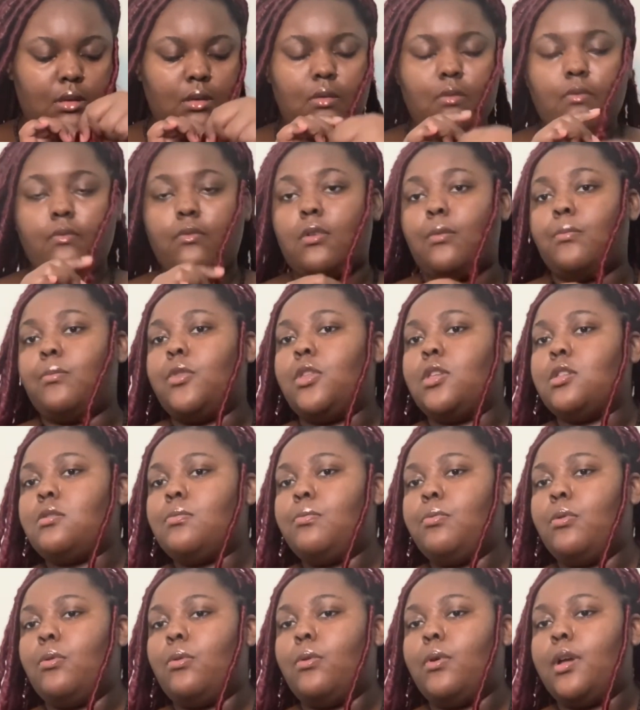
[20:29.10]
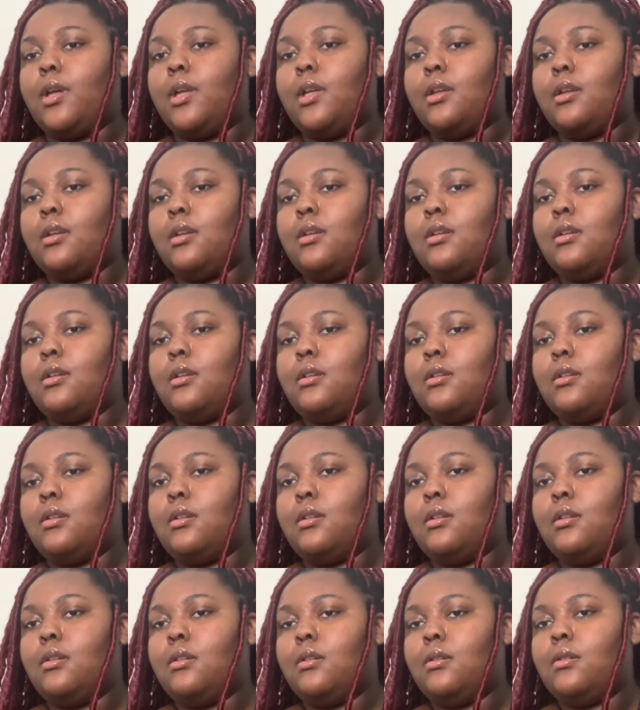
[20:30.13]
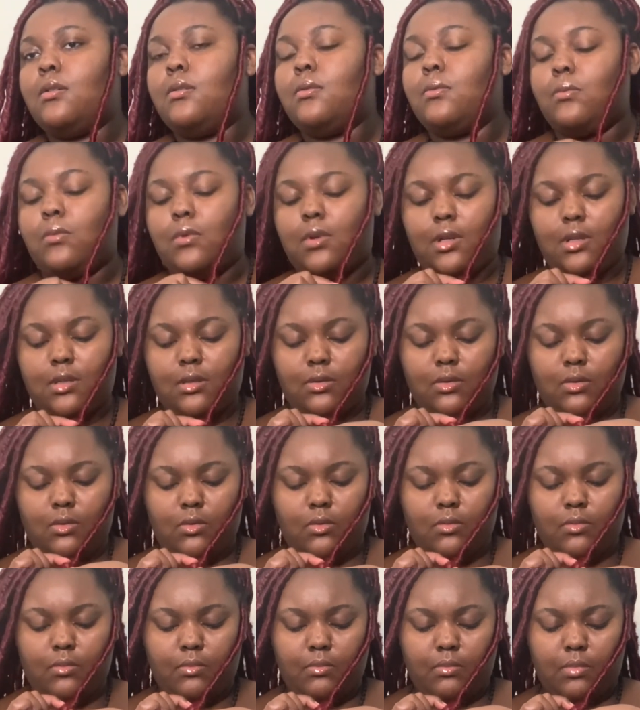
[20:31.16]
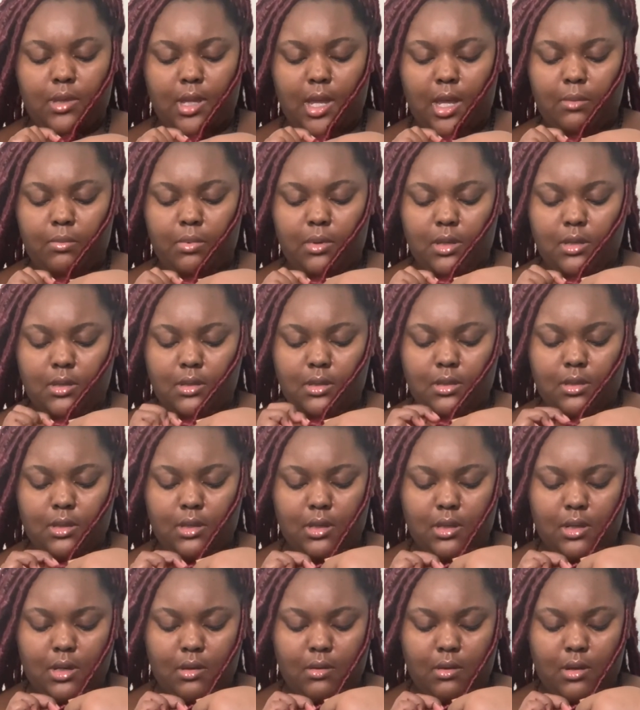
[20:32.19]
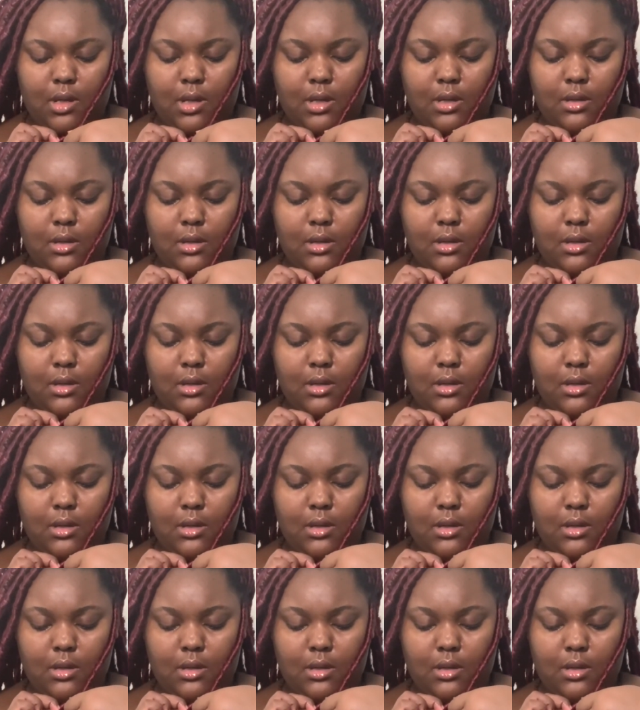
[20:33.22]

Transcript: from this point where this little black piece is sticking out,